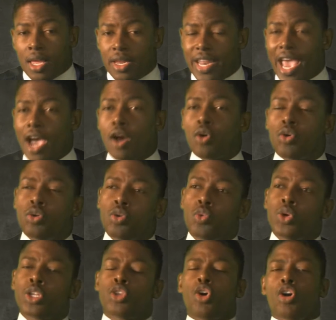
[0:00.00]
Now,
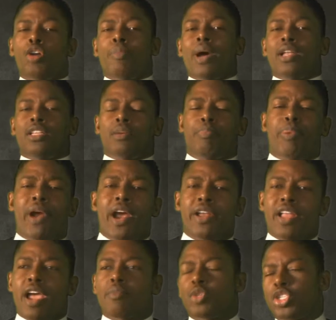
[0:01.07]
we talk about the
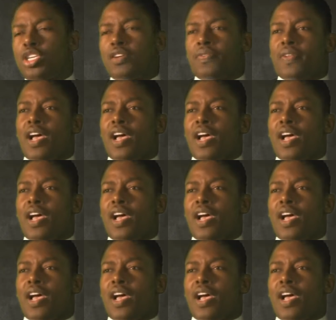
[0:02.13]
paradigm shift.